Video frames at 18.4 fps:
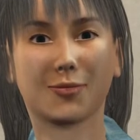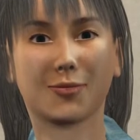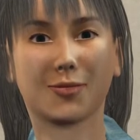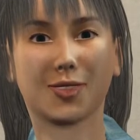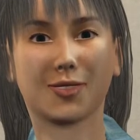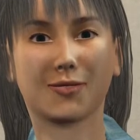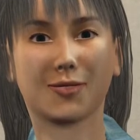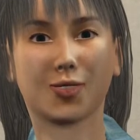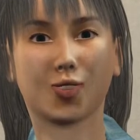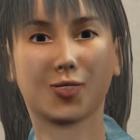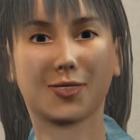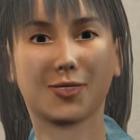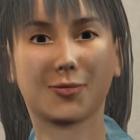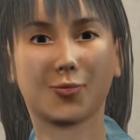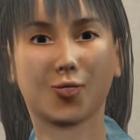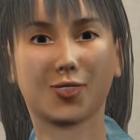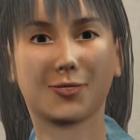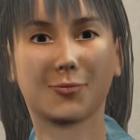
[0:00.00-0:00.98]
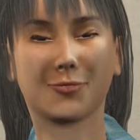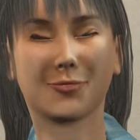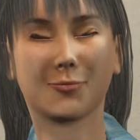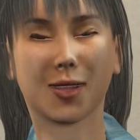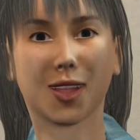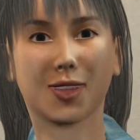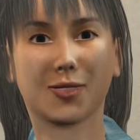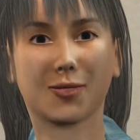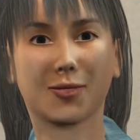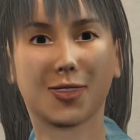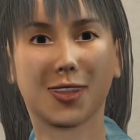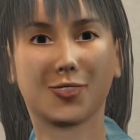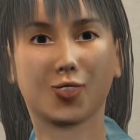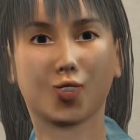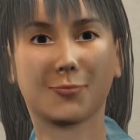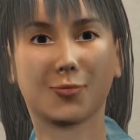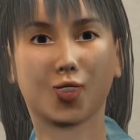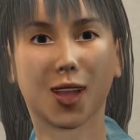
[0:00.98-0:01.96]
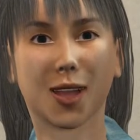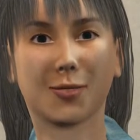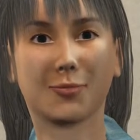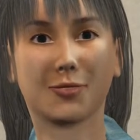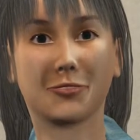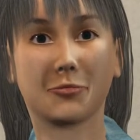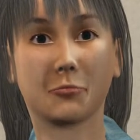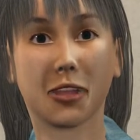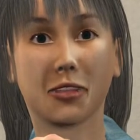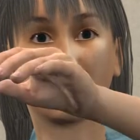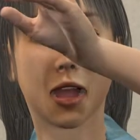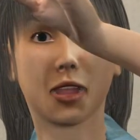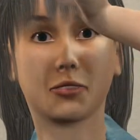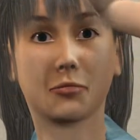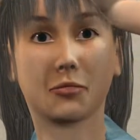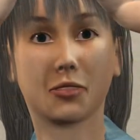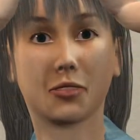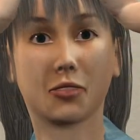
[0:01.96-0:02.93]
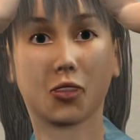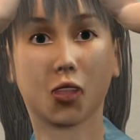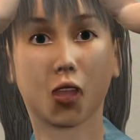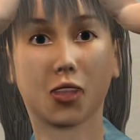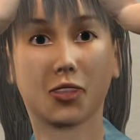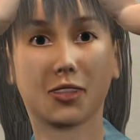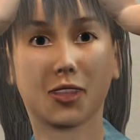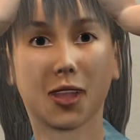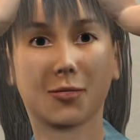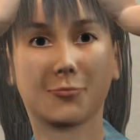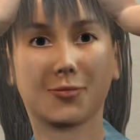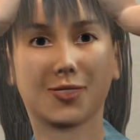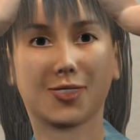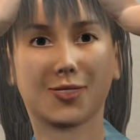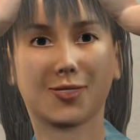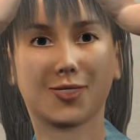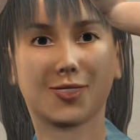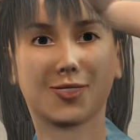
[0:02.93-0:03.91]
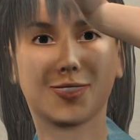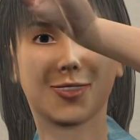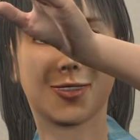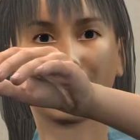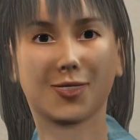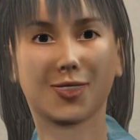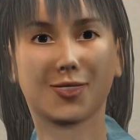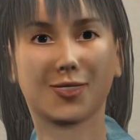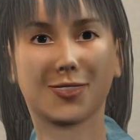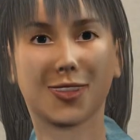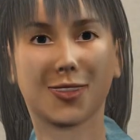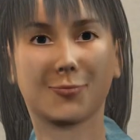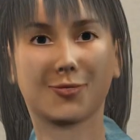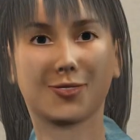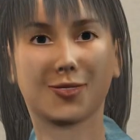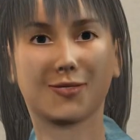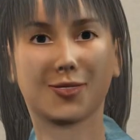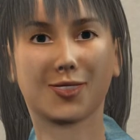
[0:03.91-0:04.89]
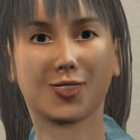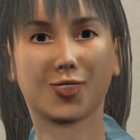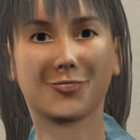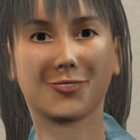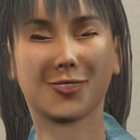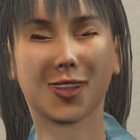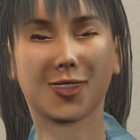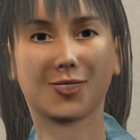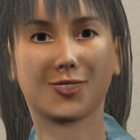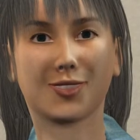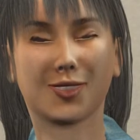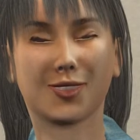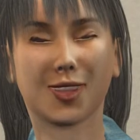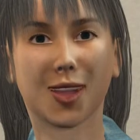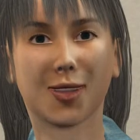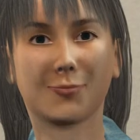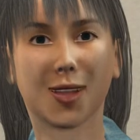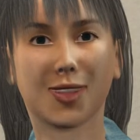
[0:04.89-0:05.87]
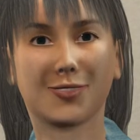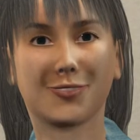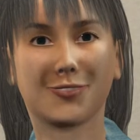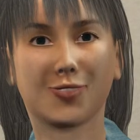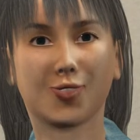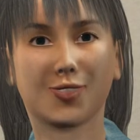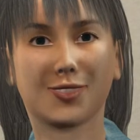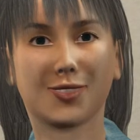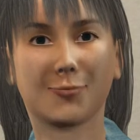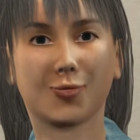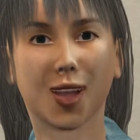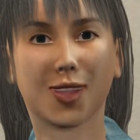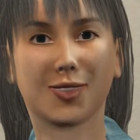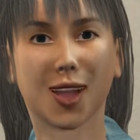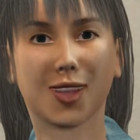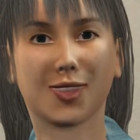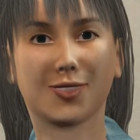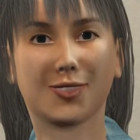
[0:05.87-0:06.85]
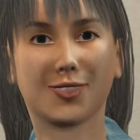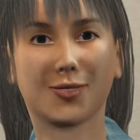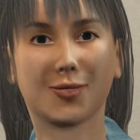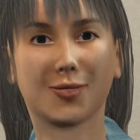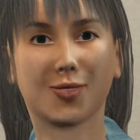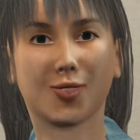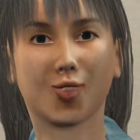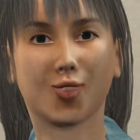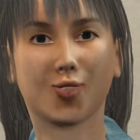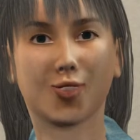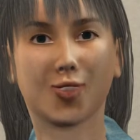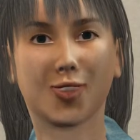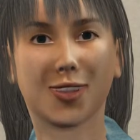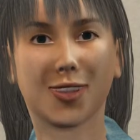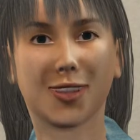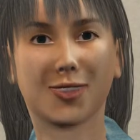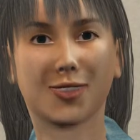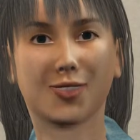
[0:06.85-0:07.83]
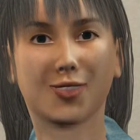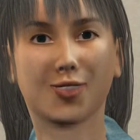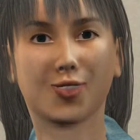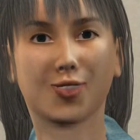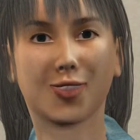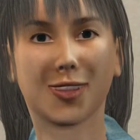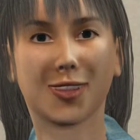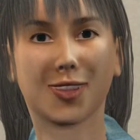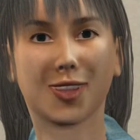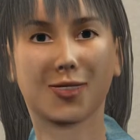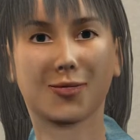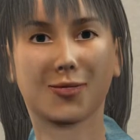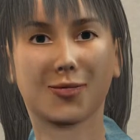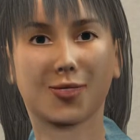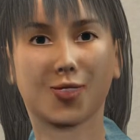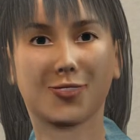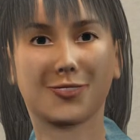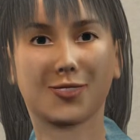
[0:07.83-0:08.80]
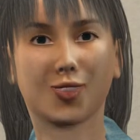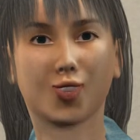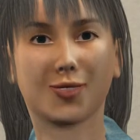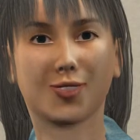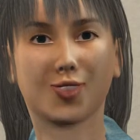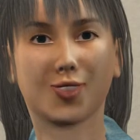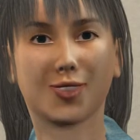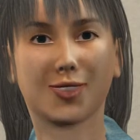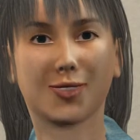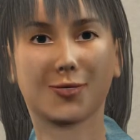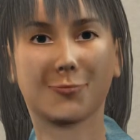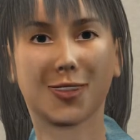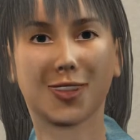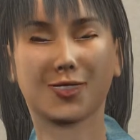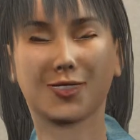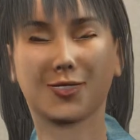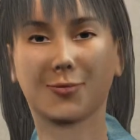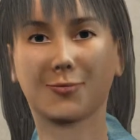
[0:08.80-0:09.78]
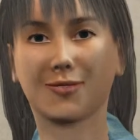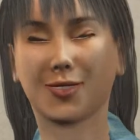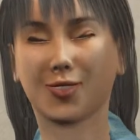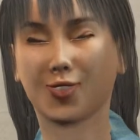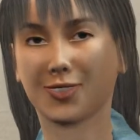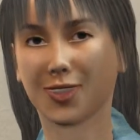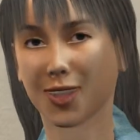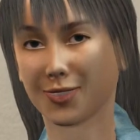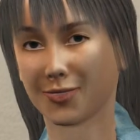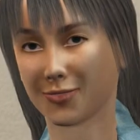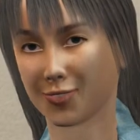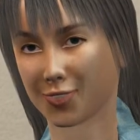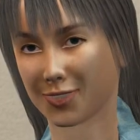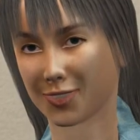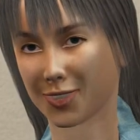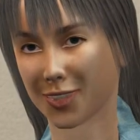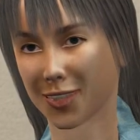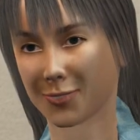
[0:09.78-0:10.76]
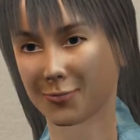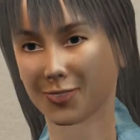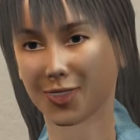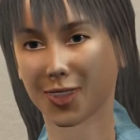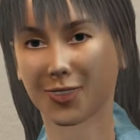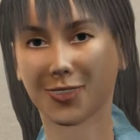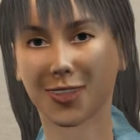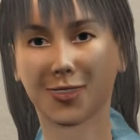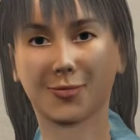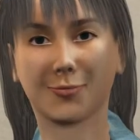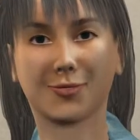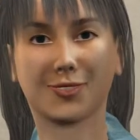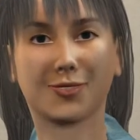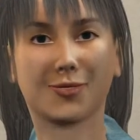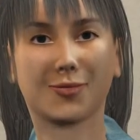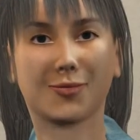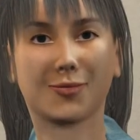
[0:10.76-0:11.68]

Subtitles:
If you're like most people, you're probably baffled by the long, complicated chemical names of ingredients in commonly used products. Well, today, we'll try to unpack some of those confusing chemical names.